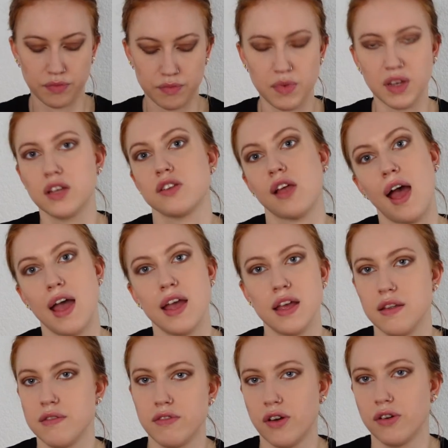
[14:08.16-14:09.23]
Because I
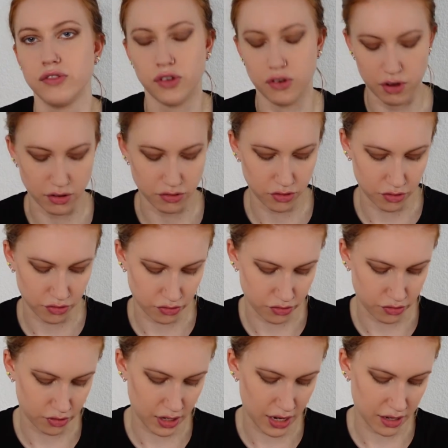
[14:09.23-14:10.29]
don't know how to
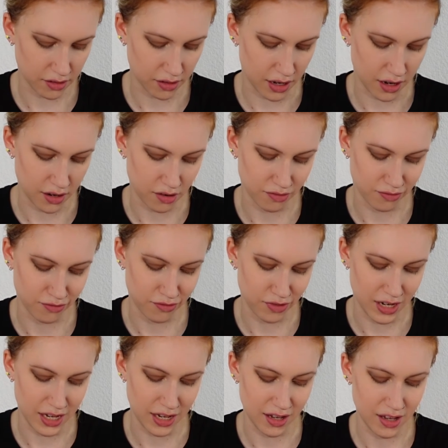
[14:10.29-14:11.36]
contour yet and I don't
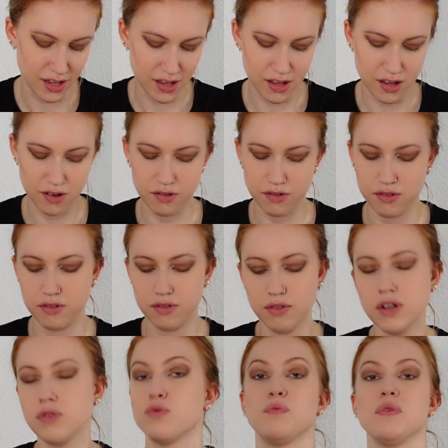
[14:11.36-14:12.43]
really
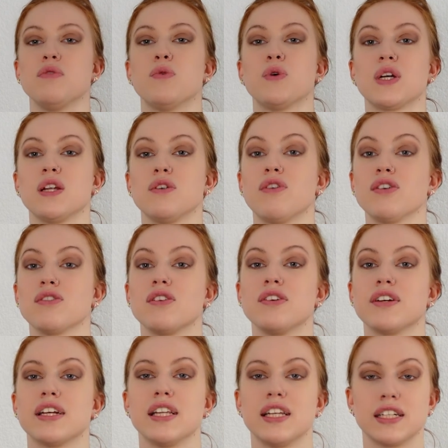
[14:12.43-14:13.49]
want to be walking around
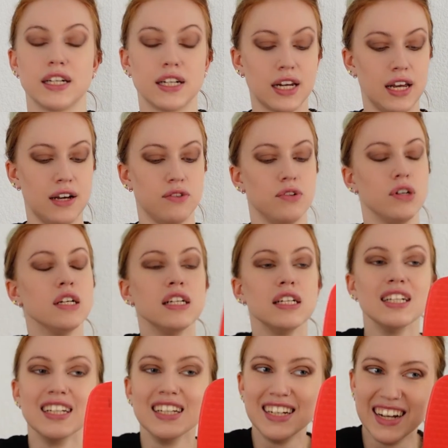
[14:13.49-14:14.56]
looking like a
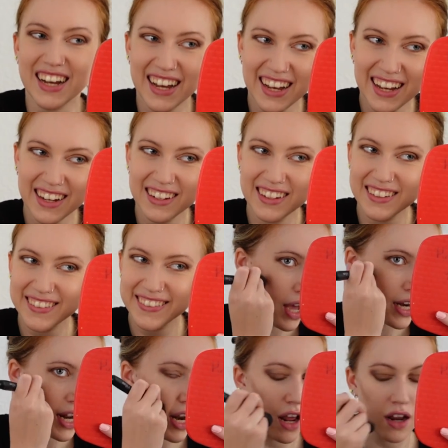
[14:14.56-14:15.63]
clown.
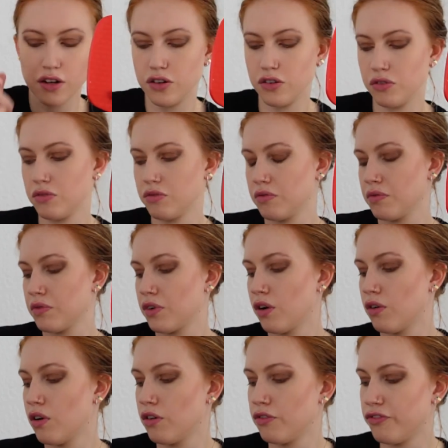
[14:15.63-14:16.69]
And then I do
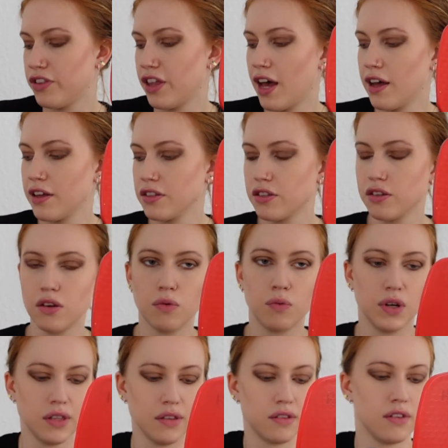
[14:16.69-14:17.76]
go over that
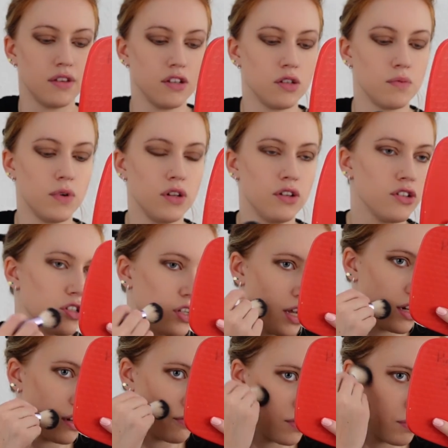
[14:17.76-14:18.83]
with the smaller
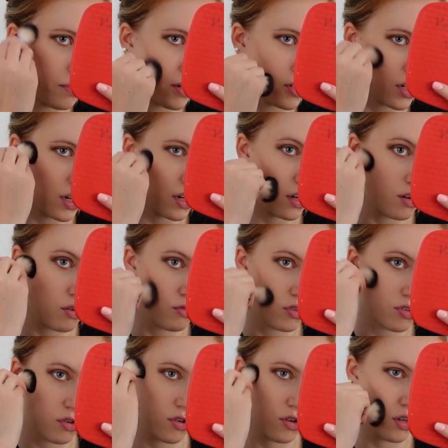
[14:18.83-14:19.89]
side of the brush I
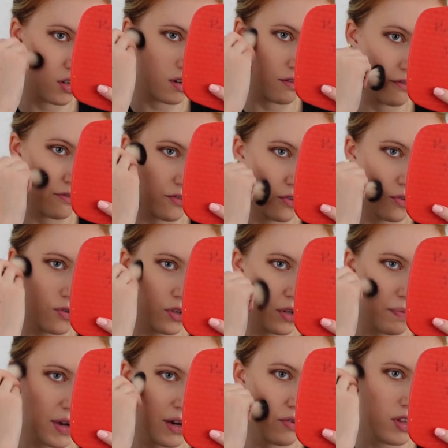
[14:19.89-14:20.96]
used earlier for the
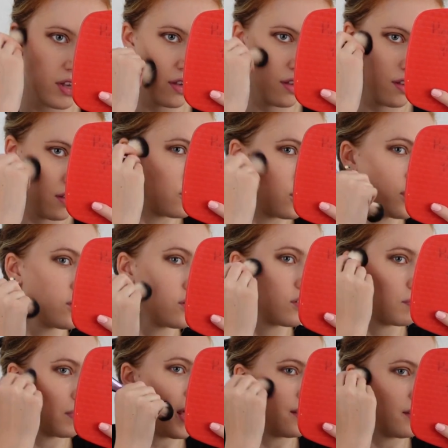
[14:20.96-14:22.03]
powder, just to
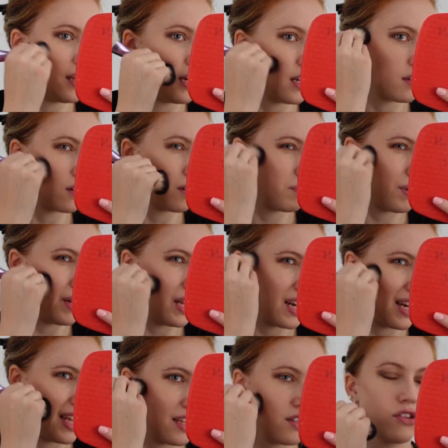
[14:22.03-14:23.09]
blend it in
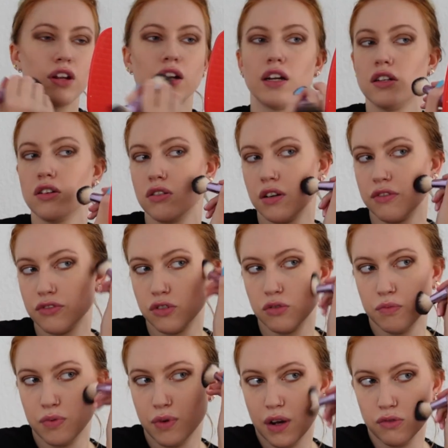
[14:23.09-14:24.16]
completely so that I don't have two
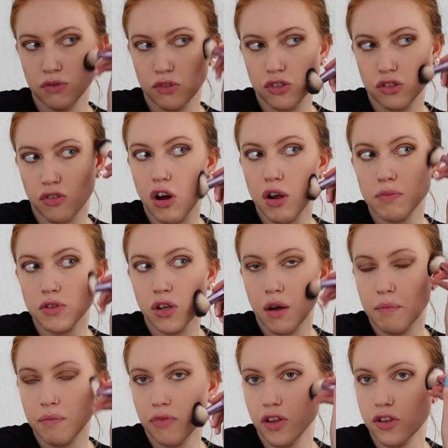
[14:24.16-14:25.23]
brown stripes
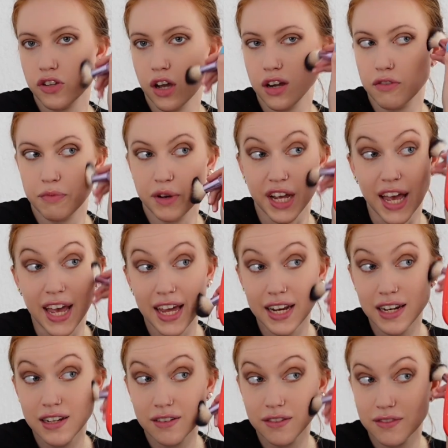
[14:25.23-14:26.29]
on the side of my
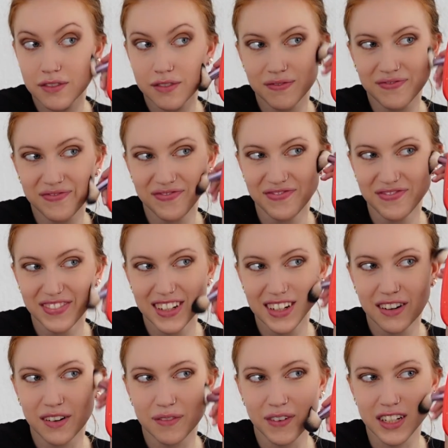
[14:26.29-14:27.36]
head,
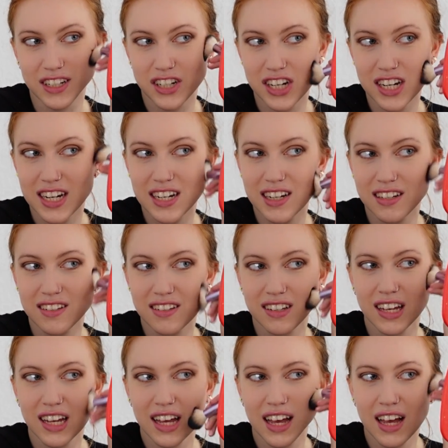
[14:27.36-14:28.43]
on my cheeks.
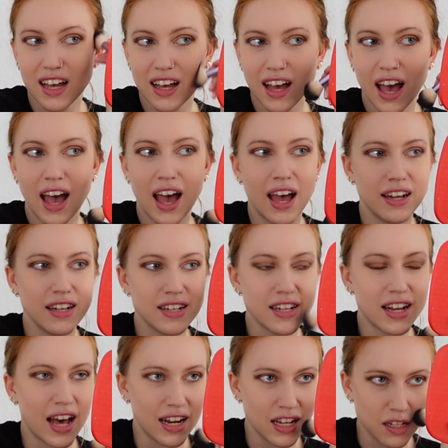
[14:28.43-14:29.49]
And
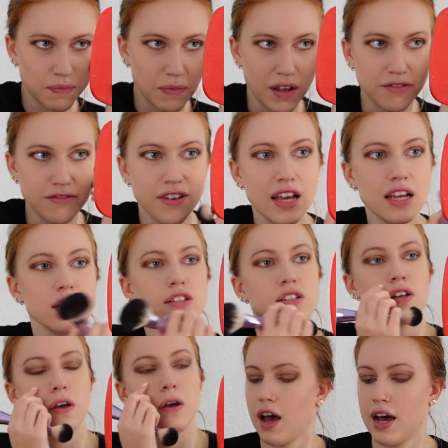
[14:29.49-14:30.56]
that is my
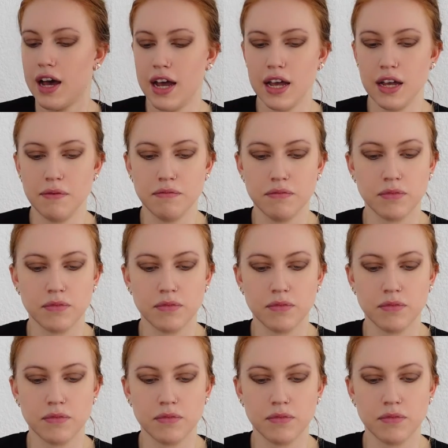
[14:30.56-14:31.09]
face. I'm